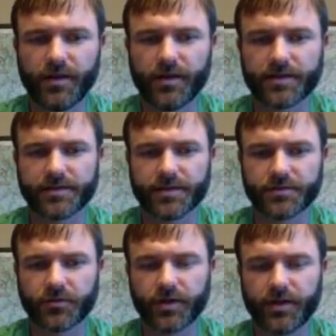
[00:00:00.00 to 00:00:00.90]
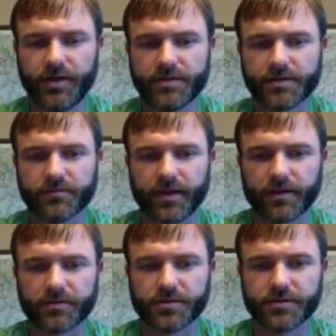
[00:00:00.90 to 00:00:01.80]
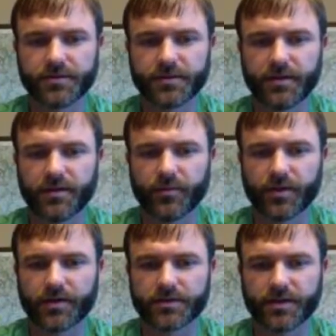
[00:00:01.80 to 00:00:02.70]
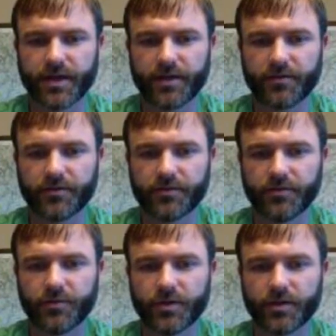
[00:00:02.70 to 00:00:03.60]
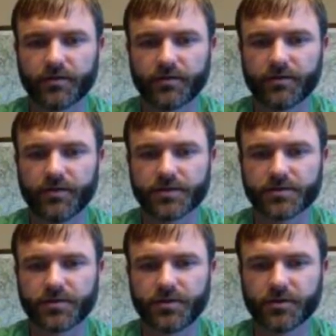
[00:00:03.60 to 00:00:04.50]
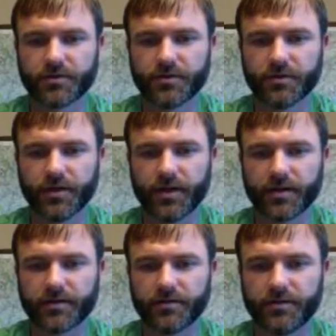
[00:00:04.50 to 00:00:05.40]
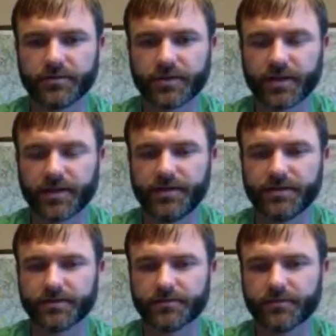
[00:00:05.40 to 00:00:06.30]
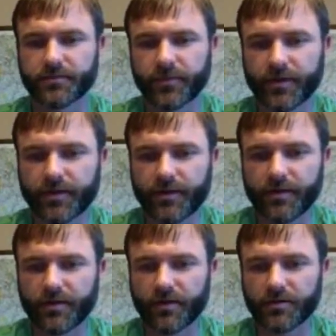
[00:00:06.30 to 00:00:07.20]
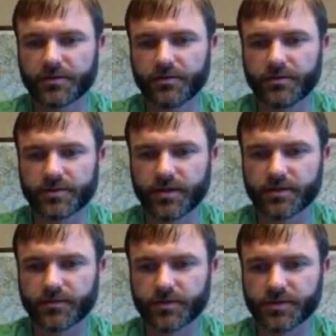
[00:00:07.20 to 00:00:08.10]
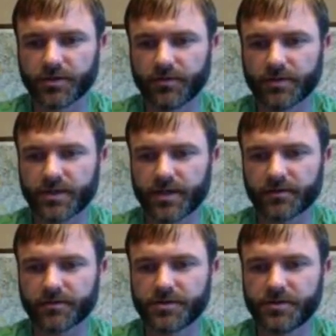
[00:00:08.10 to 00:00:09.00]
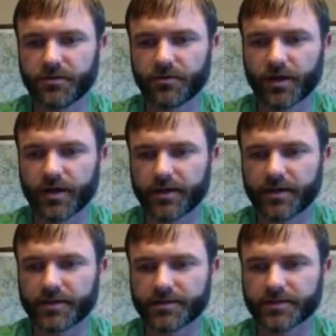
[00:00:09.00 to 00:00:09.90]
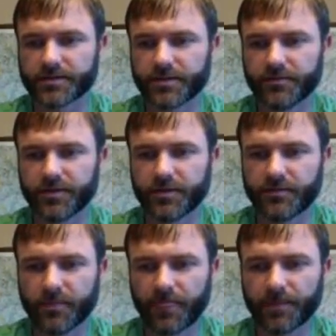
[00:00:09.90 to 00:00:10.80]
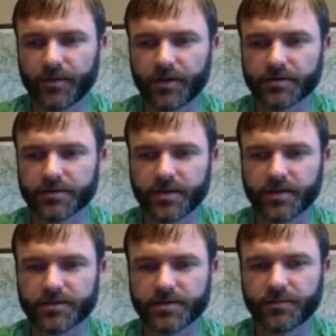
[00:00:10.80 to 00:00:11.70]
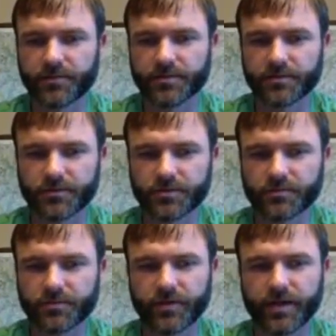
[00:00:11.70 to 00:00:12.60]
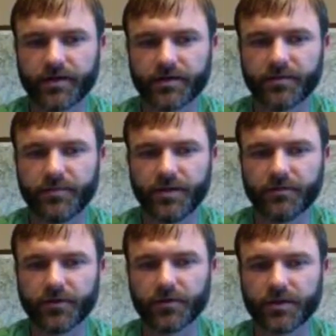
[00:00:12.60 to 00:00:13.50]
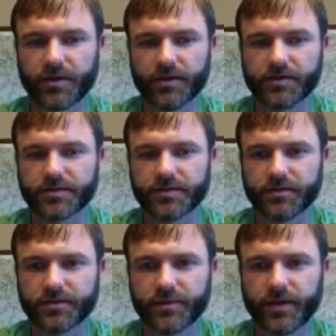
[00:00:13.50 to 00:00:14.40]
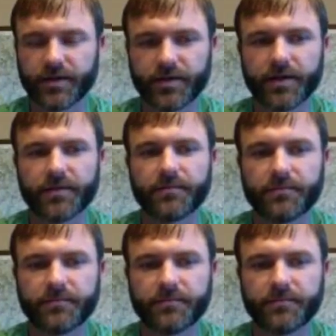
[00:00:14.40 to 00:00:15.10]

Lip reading: Assess for adhesive allergies because the catheter tubing is secured to the leg using adhesive. Also assess for shellfish allergy or iodine sensitivity because the antiseptic solution provided in many Foley kits is betadine.